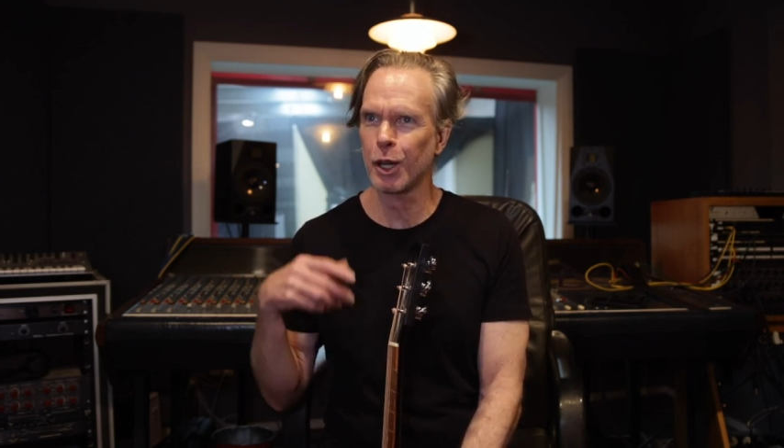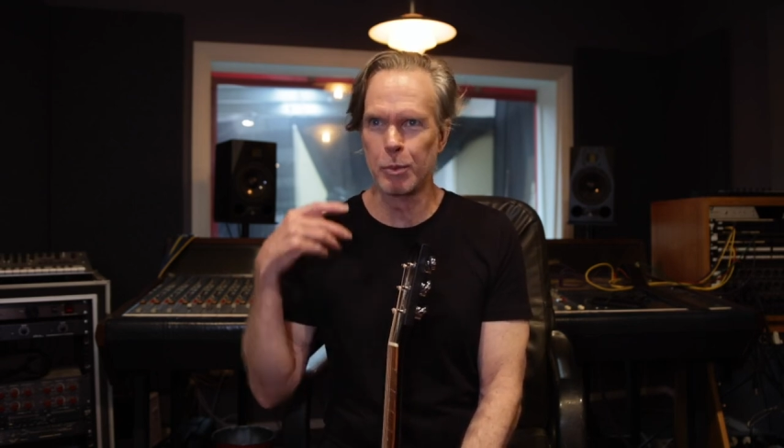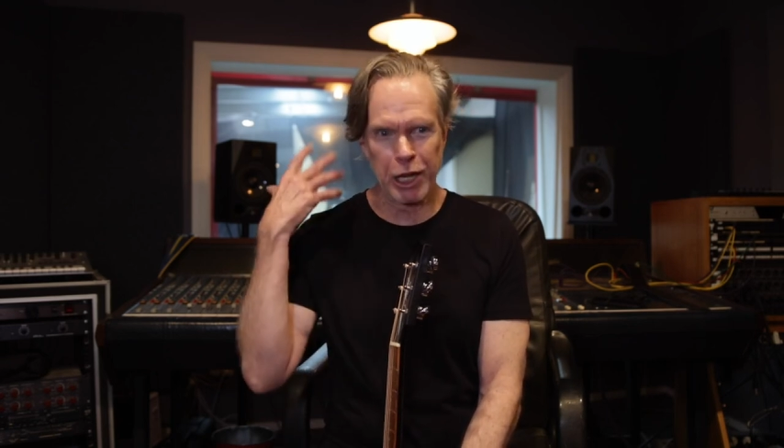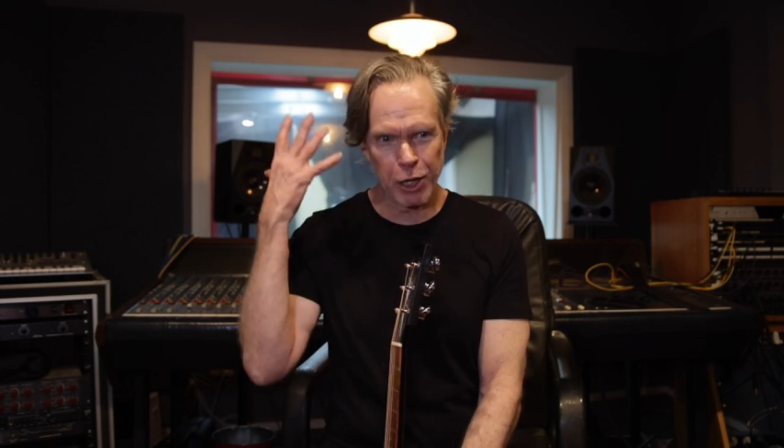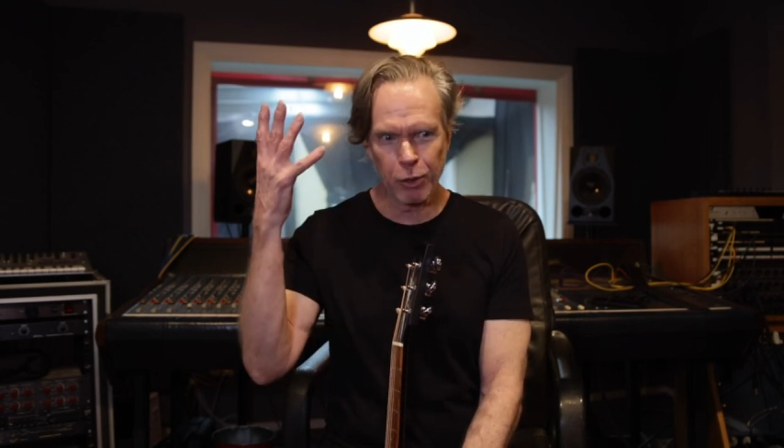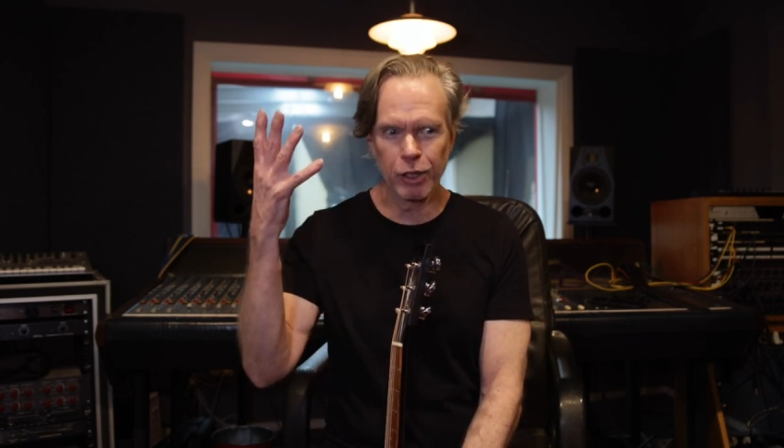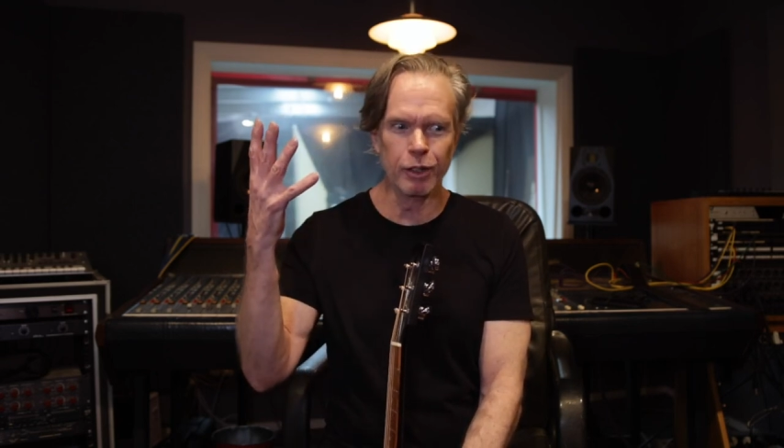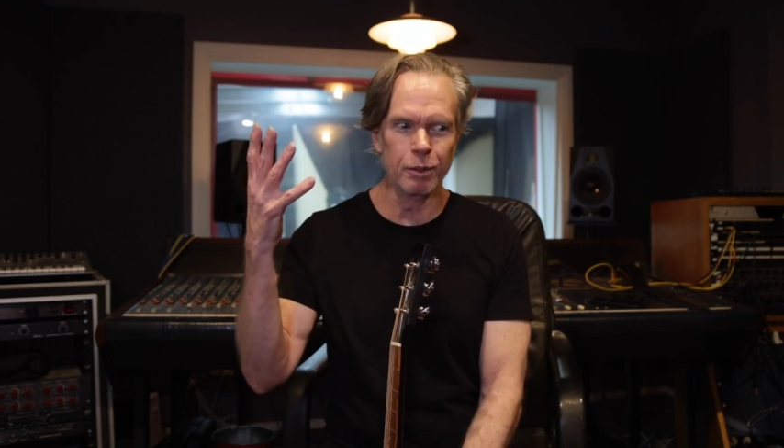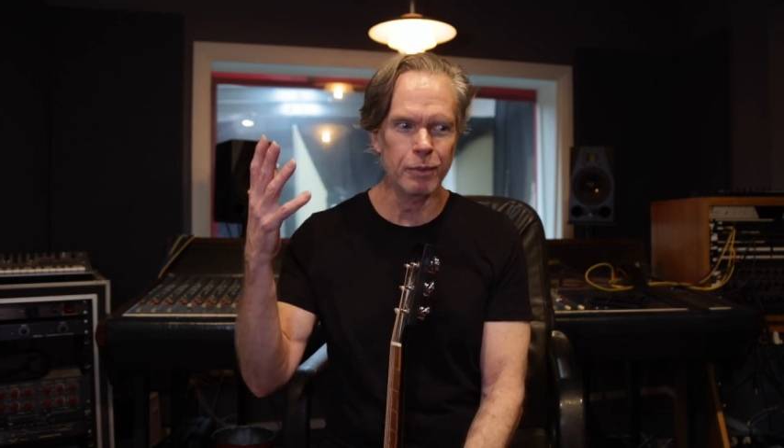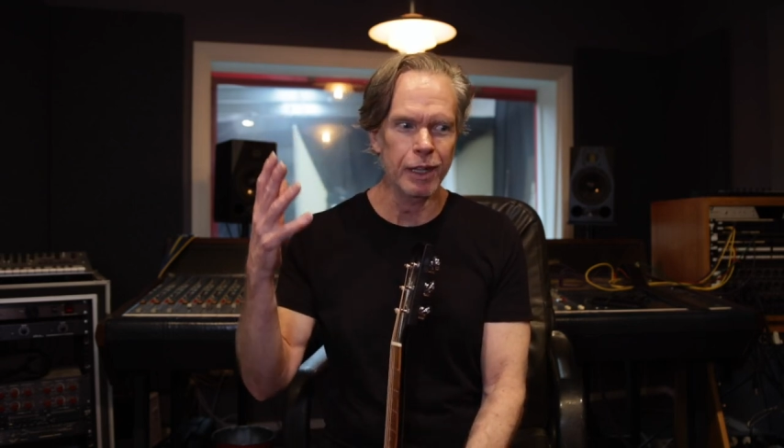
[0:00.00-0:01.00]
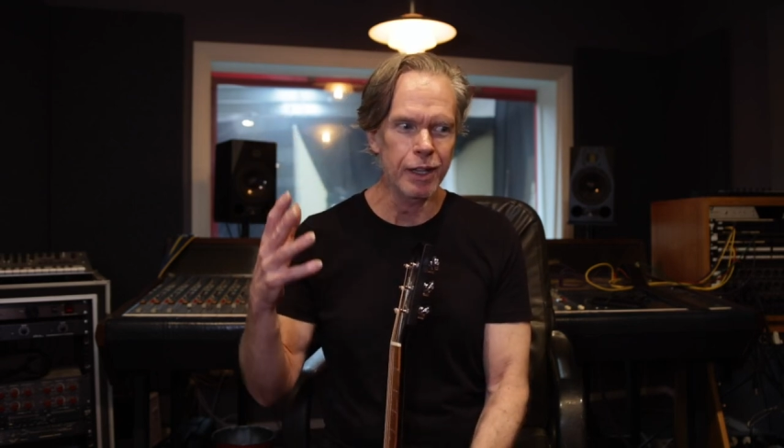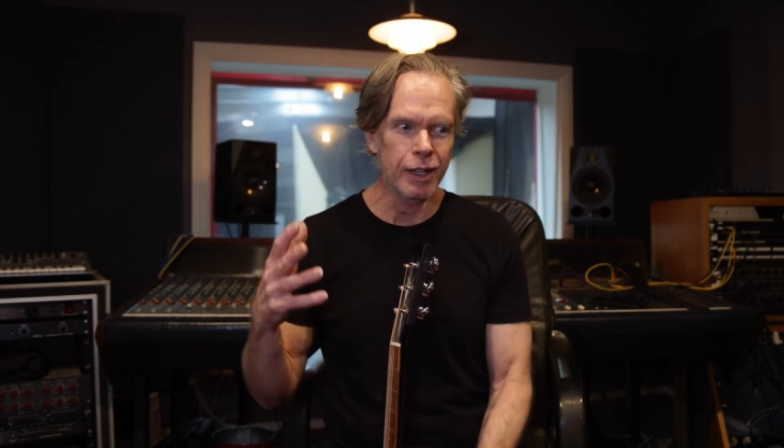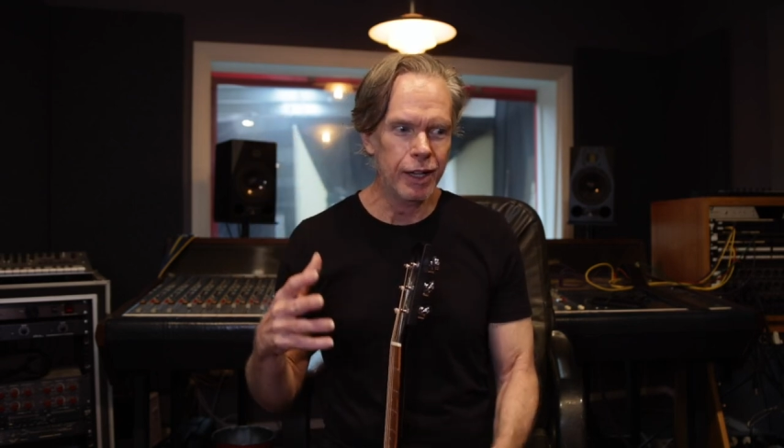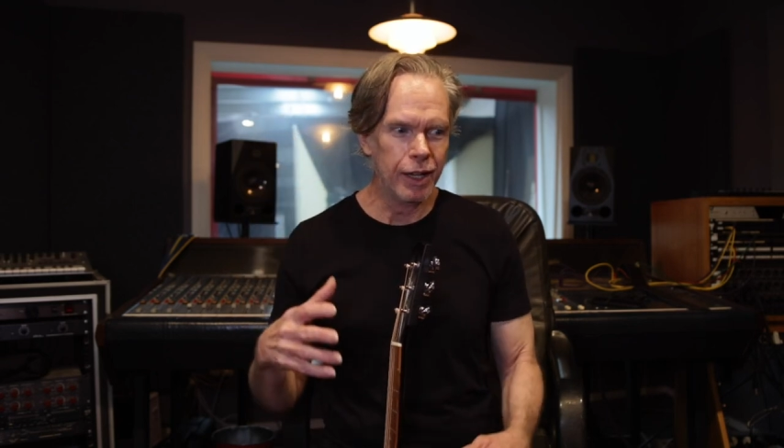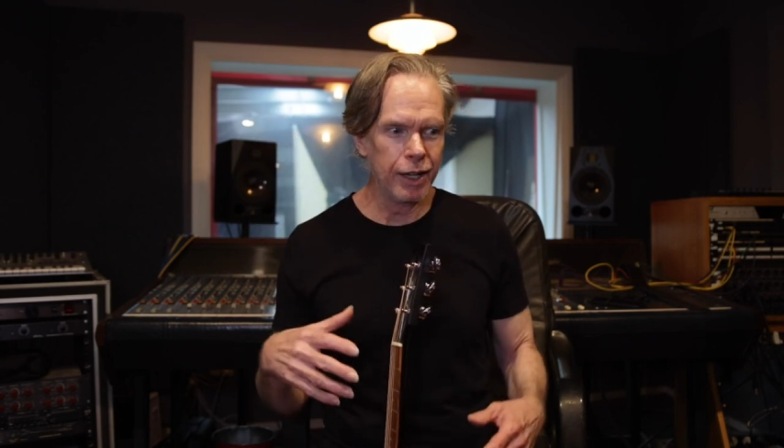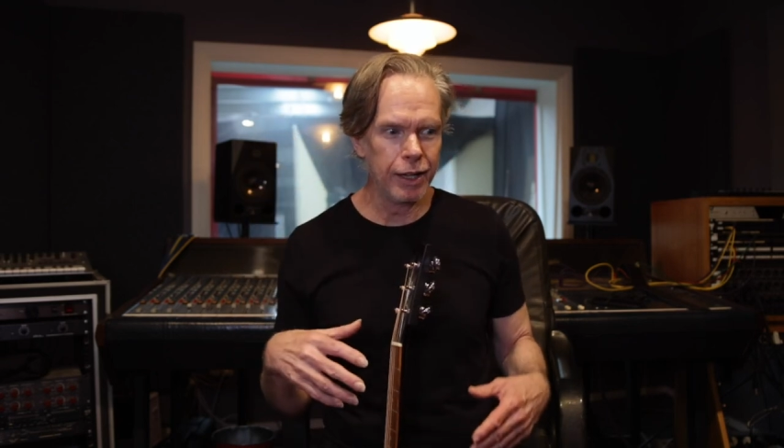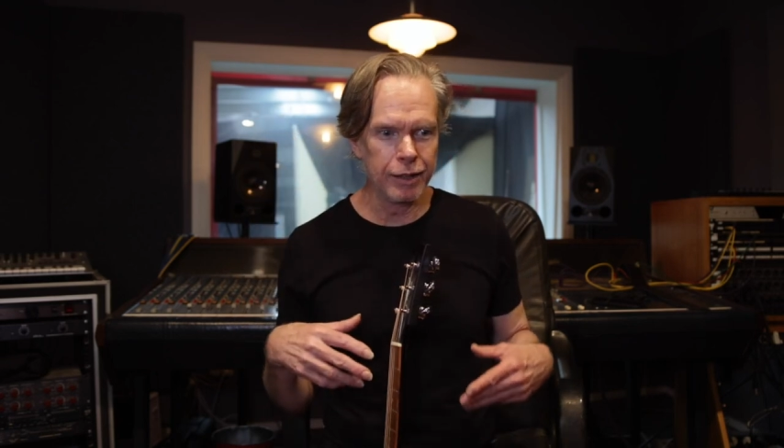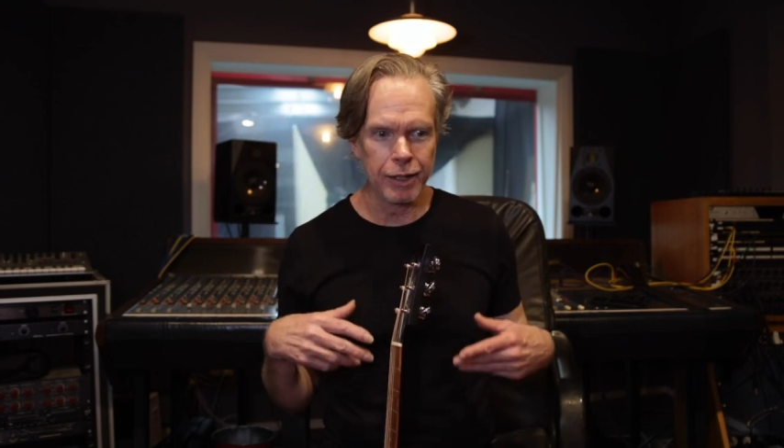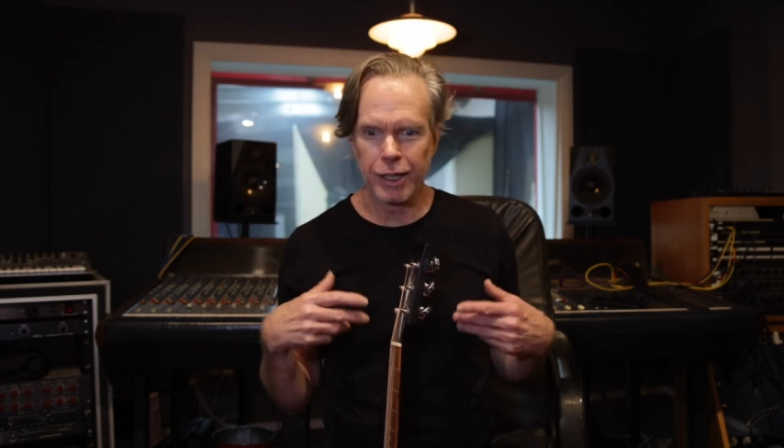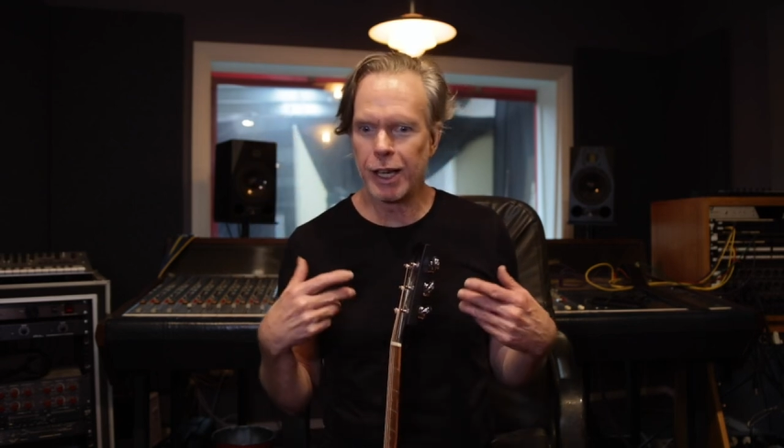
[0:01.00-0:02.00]
I'm hearing them
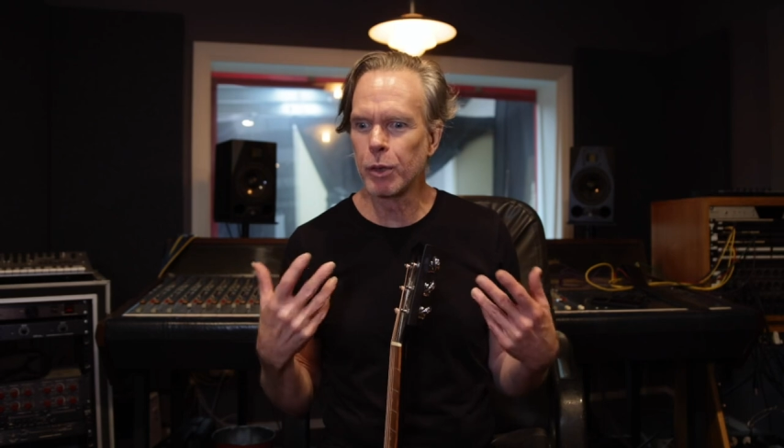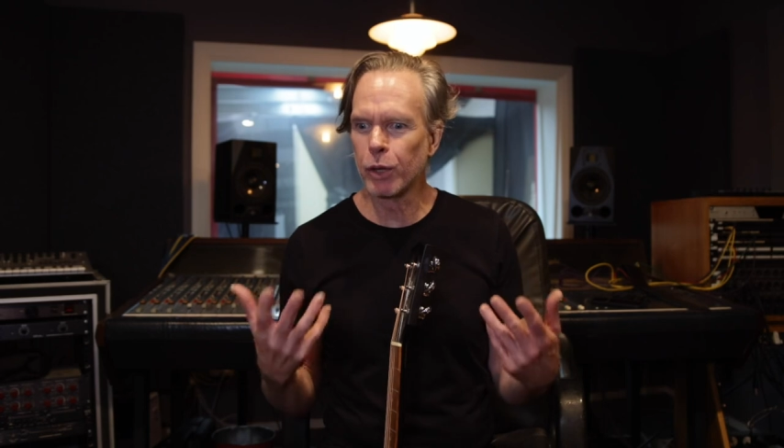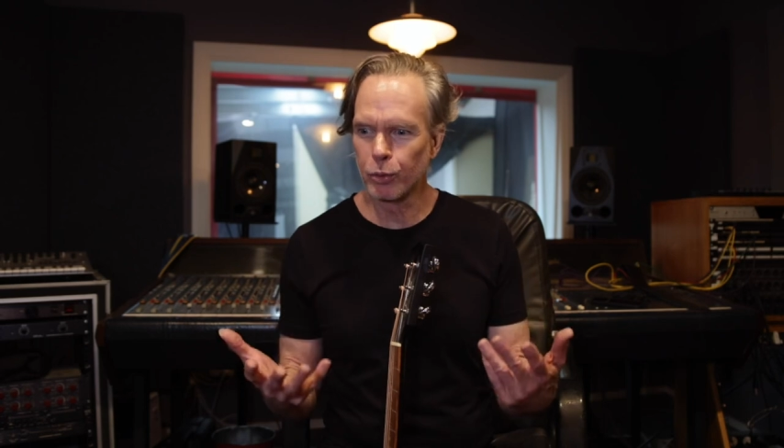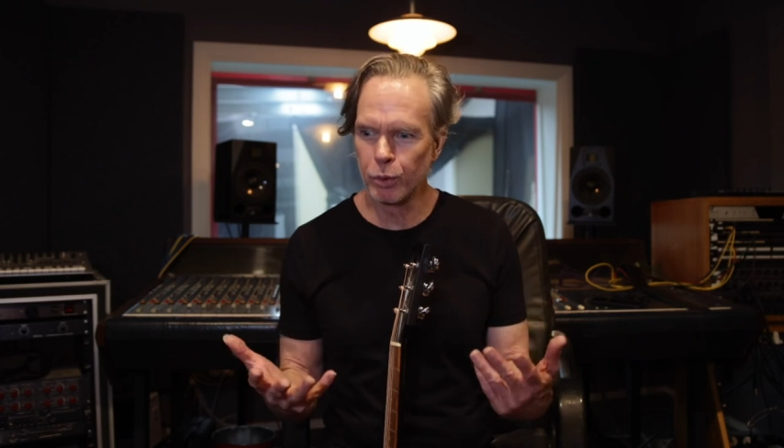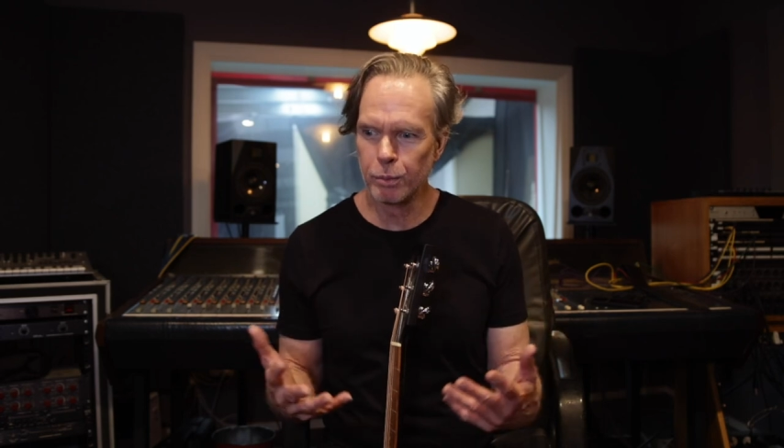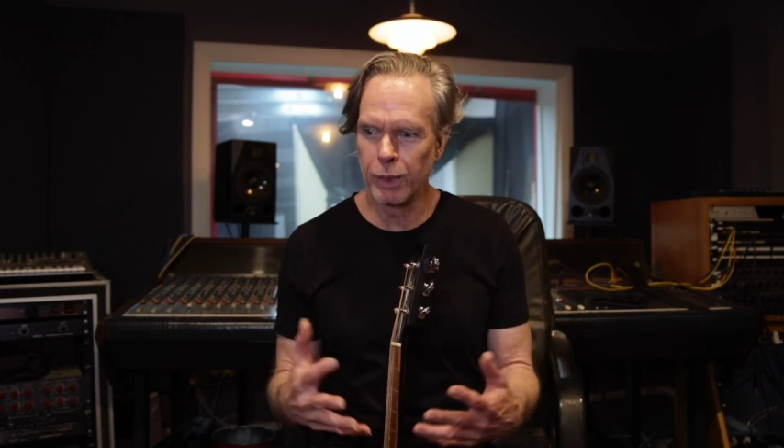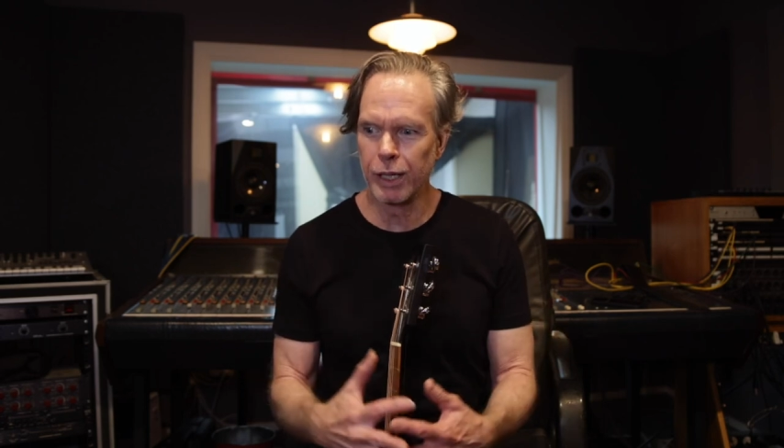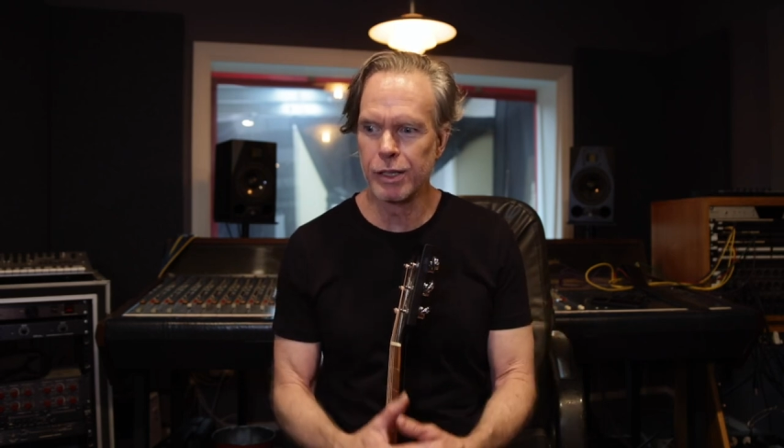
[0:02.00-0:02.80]
and they're coming through me.